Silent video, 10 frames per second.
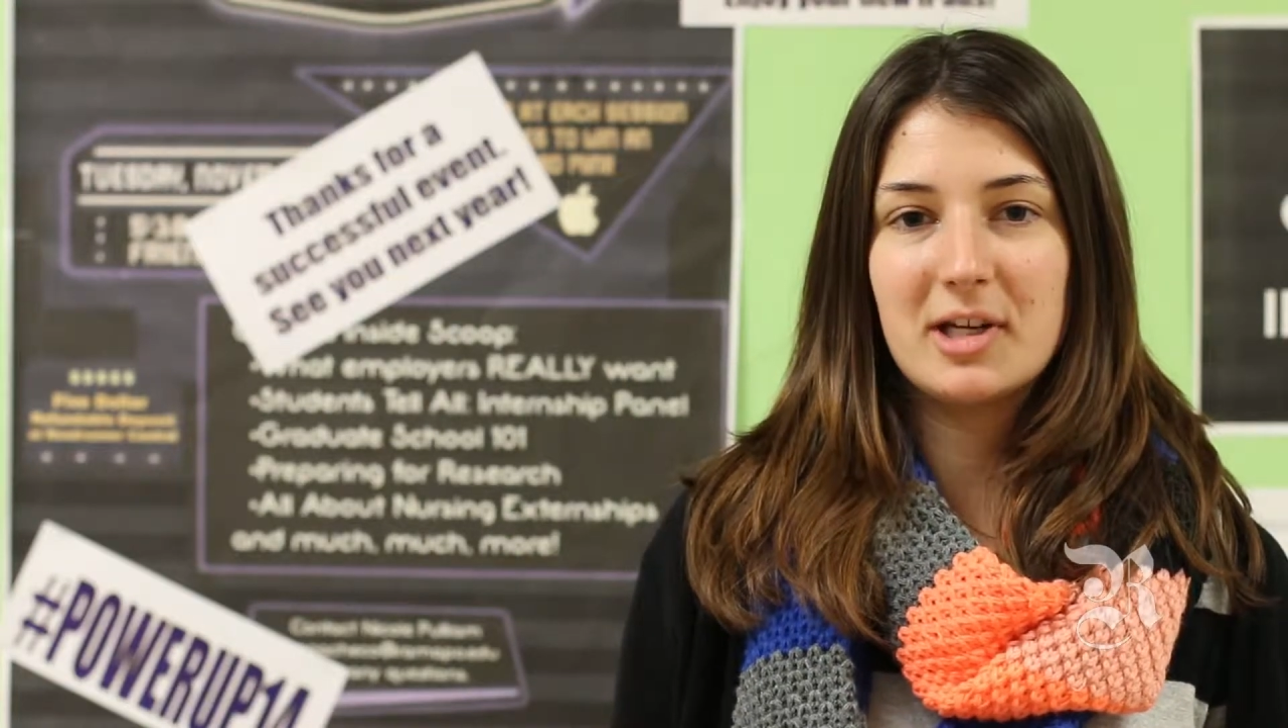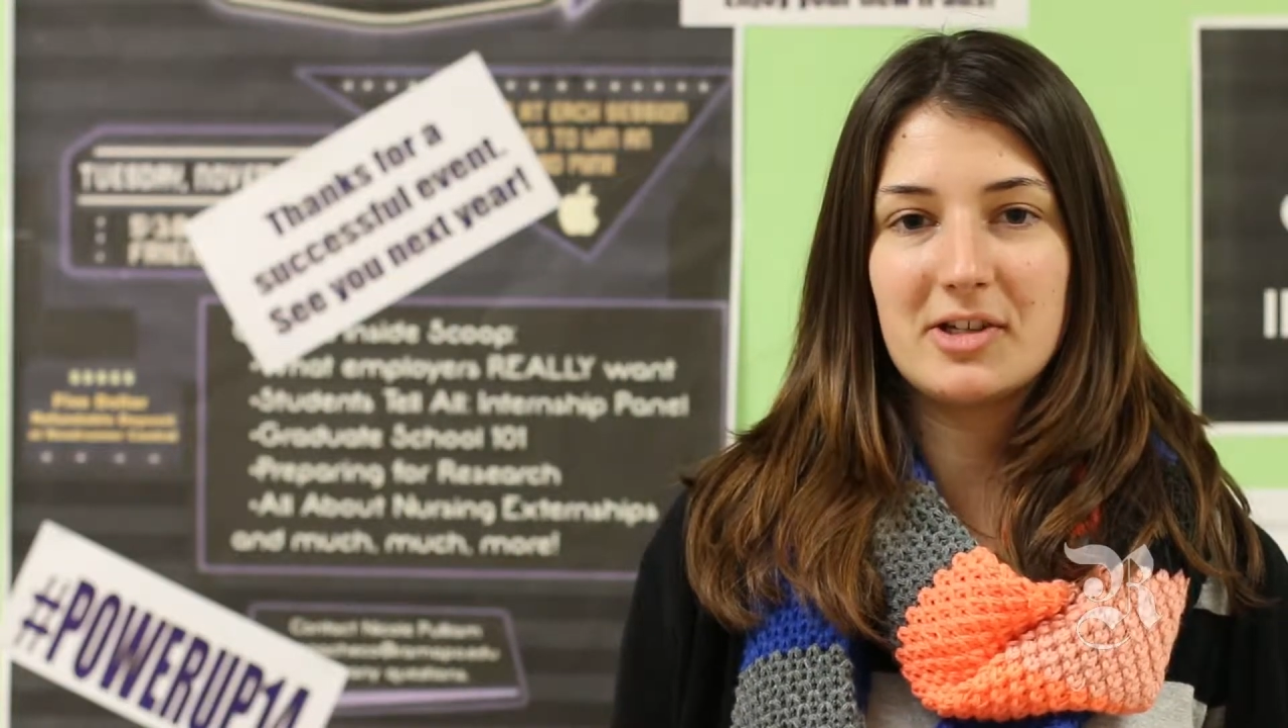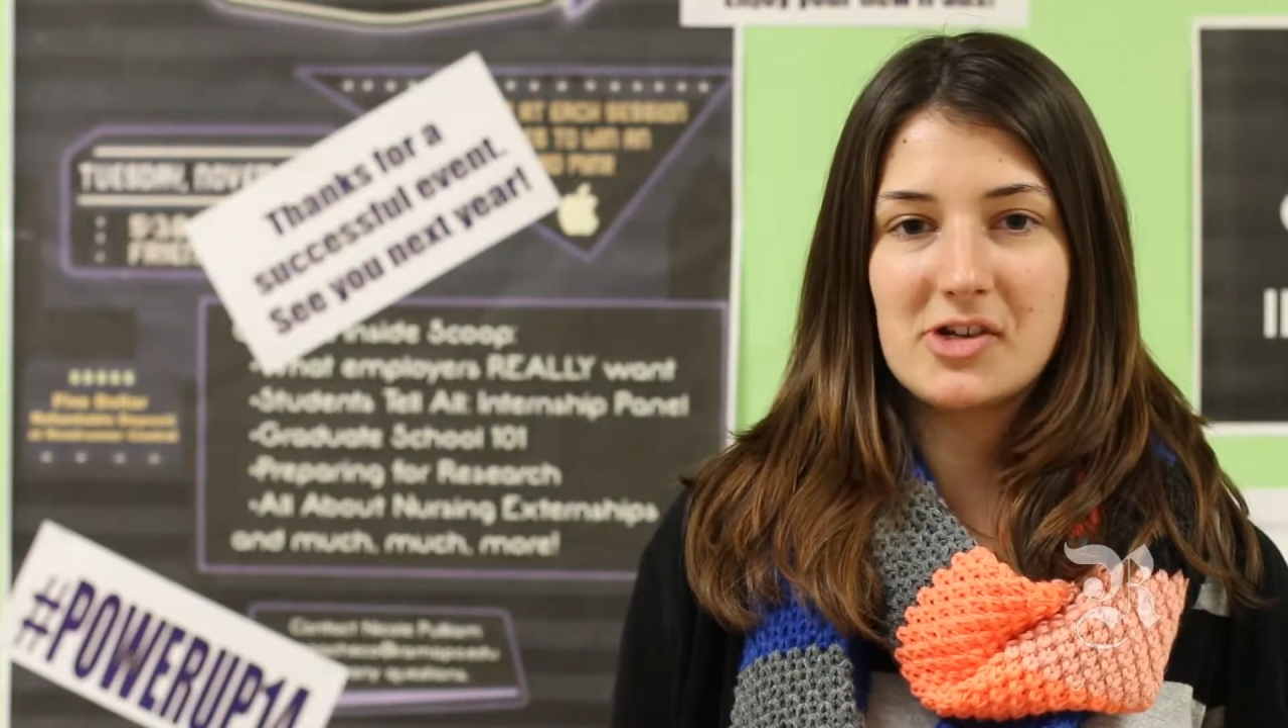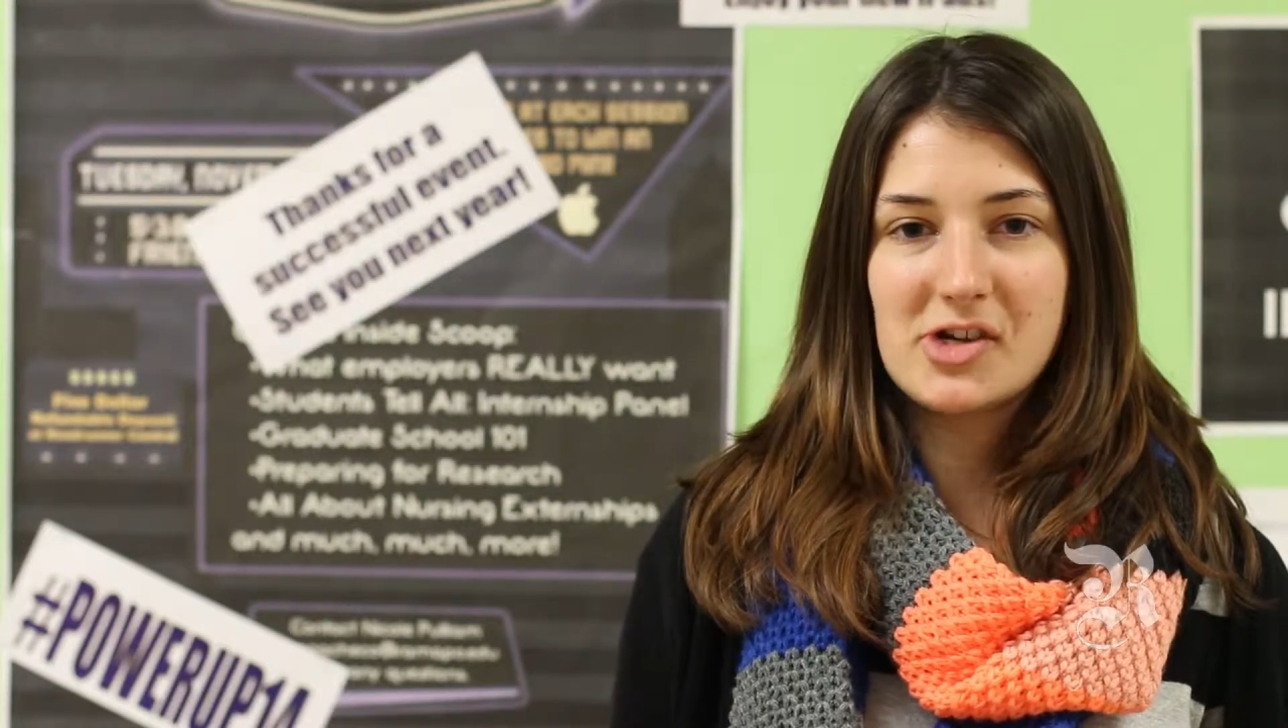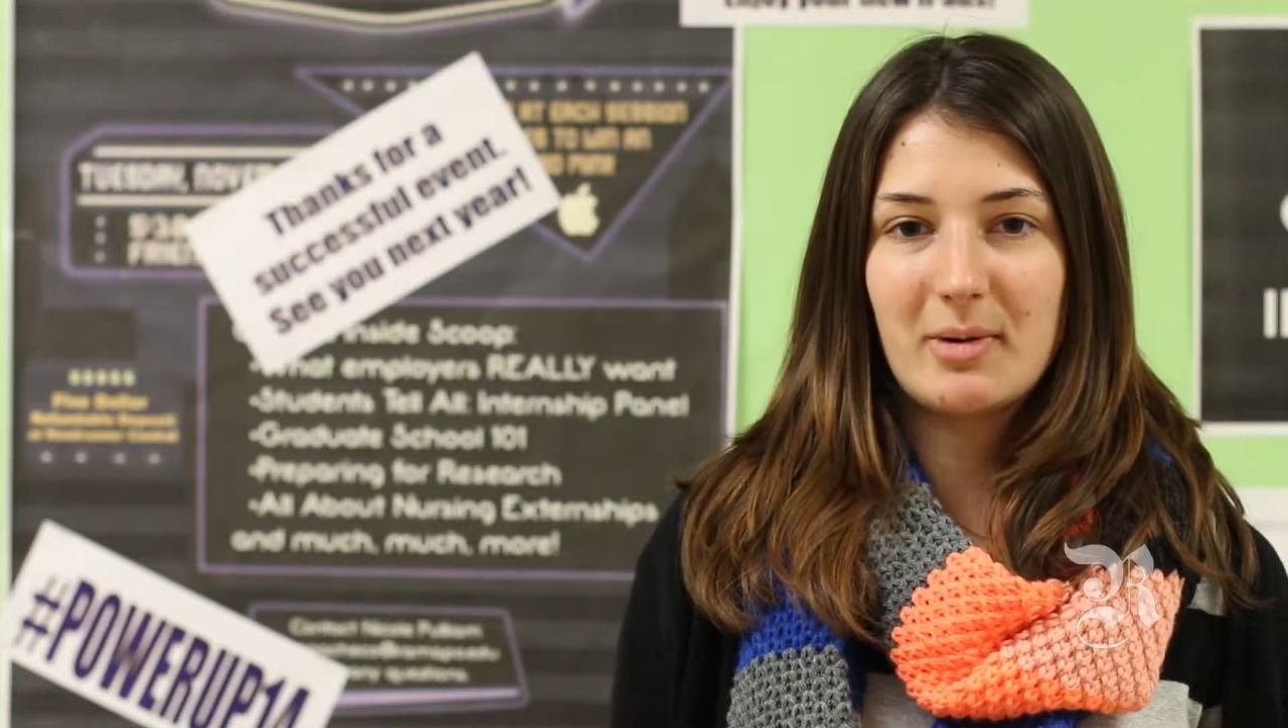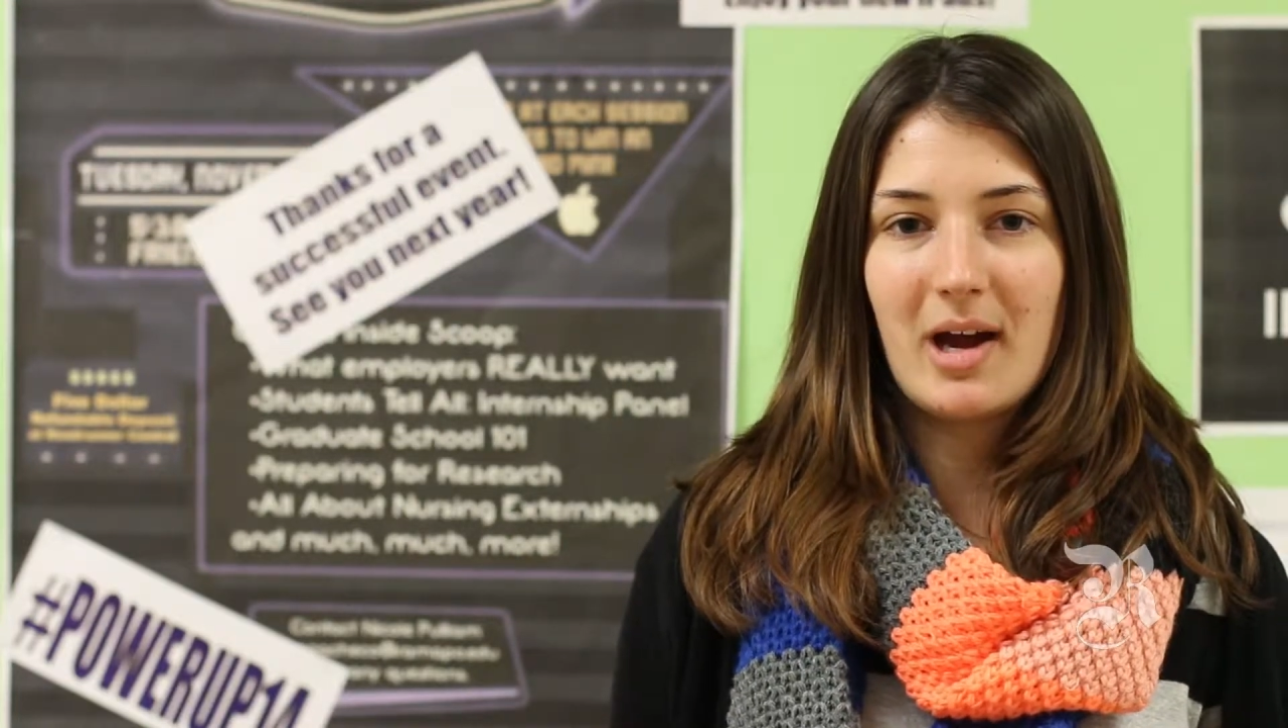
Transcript: Internship